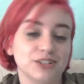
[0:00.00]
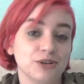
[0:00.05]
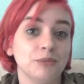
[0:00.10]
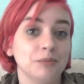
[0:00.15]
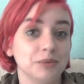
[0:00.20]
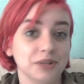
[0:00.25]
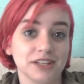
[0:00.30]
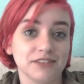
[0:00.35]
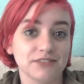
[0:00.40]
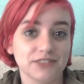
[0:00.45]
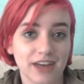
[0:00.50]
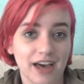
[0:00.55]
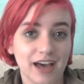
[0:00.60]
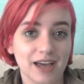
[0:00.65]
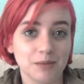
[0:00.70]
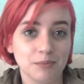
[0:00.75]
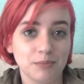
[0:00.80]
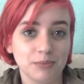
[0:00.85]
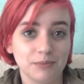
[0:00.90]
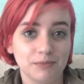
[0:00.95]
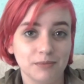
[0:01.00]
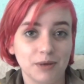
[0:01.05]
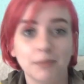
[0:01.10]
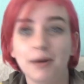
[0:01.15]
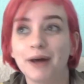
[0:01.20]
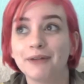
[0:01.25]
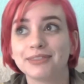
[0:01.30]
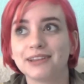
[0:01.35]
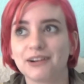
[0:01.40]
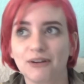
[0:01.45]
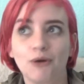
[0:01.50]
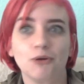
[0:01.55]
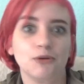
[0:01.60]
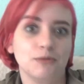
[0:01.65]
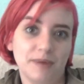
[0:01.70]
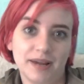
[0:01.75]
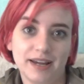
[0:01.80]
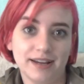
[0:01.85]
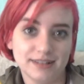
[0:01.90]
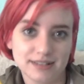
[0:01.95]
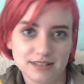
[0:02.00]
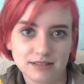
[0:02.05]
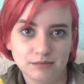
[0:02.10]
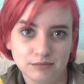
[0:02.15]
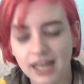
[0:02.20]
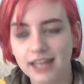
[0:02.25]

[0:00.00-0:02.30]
don't believe the hype about their own band.